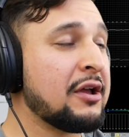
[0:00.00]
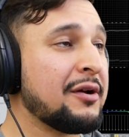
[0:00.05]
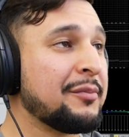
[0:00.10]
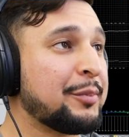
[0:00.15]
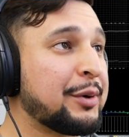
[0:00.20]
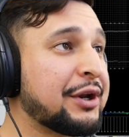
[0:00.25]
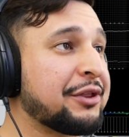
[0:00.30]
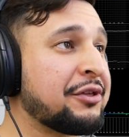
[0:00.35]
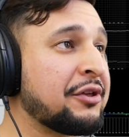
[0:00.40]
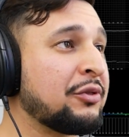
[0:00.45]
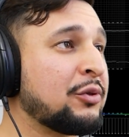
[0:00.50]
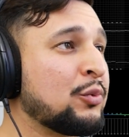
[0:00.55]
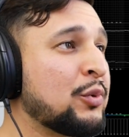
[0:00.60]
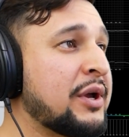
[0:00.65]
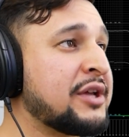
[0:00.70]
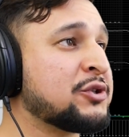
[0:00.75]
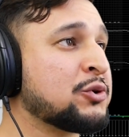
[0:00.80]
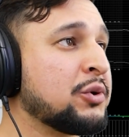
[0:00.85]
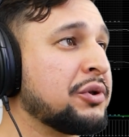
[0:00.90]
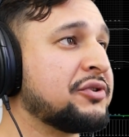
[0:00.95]
But I think the way
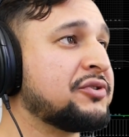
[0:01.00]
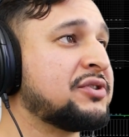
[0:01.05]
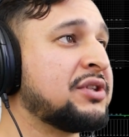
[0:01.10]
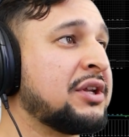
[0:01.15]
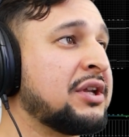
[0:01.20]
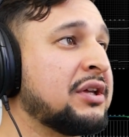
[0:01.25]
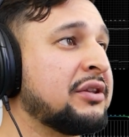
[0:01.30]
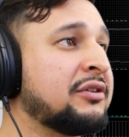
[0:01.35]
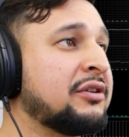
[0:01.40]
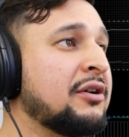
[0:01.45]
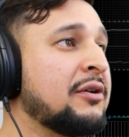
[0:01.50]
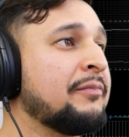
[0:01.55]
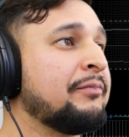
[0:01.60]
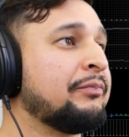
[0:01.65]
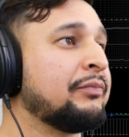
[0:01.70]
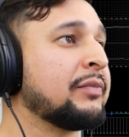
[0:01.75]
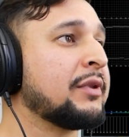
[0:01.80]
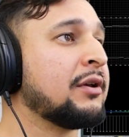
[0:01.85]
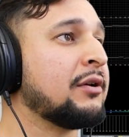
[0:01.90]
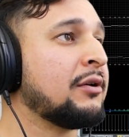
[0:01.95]
Skrillex did it,
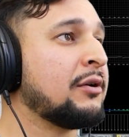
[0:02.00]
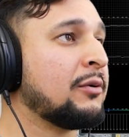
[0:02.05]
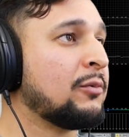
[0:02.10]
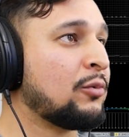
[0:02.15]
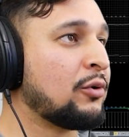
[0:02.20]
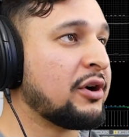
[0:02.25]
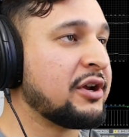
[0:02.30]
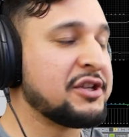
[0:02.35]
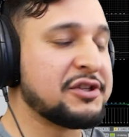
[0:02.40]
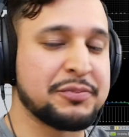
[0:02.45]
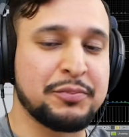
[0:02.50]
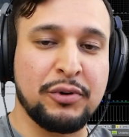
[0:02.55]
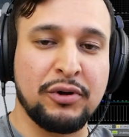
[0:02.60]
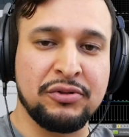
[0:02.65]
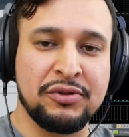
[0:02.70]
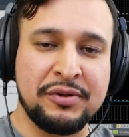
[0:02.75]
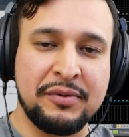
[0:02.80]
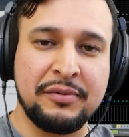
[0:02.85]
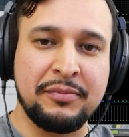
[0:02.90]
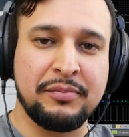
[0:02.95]
where he's
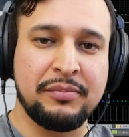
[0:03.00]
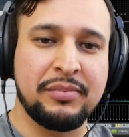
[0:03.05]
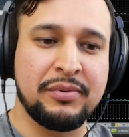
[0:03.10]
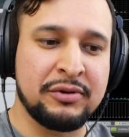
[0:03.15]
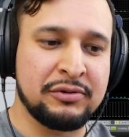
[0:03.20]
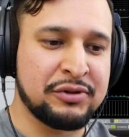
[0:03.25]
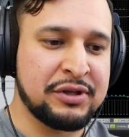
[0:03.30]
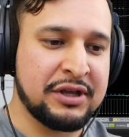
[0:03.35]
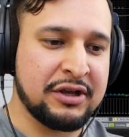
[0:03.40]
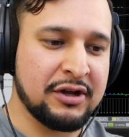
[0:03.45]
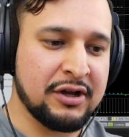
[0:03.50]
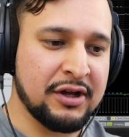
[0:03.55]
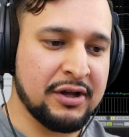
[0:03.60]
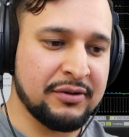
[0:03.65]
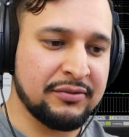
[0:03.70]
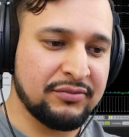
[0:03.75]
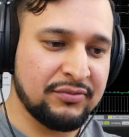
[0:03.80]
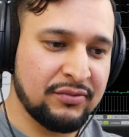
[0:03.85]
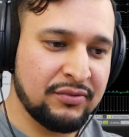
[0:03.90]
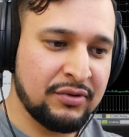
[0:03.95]
building
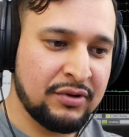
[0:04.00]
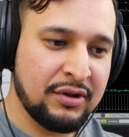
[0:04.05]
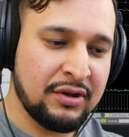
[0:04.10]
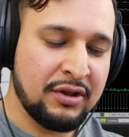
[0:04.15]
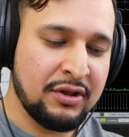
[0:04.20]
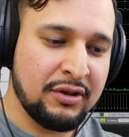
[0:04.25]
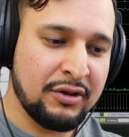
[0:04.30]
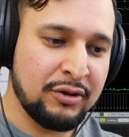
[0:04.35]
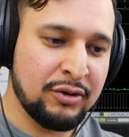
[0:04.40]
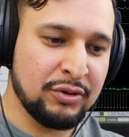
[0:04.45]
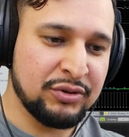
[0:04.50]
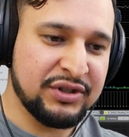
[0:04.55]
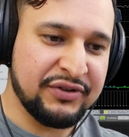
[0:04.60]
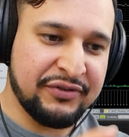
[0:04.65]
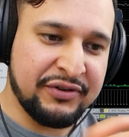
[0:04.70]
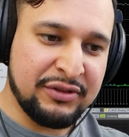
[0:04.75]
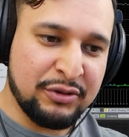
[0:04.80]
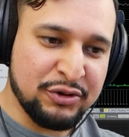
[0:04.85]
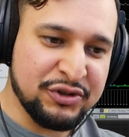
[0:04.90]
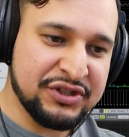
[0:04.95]

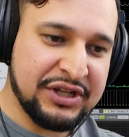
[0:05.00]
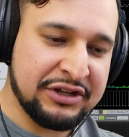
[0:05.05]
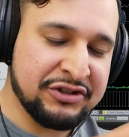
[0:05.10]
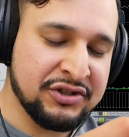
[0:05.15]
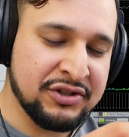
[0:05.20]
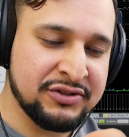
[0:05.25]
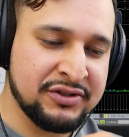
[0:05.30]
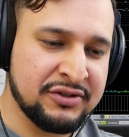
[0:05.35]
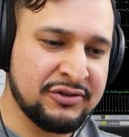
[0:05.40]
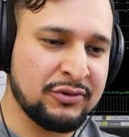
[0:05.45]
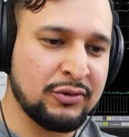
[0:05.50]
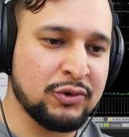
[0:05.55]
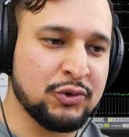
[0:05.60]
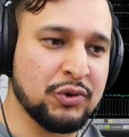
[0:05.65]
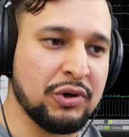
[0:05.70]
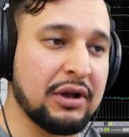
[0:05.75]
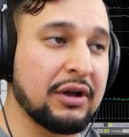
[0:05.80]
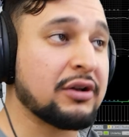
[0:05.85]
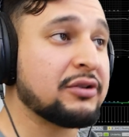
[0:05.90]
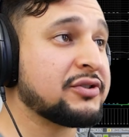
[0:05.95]
different little sections into the
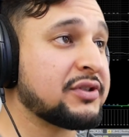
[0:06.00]
track,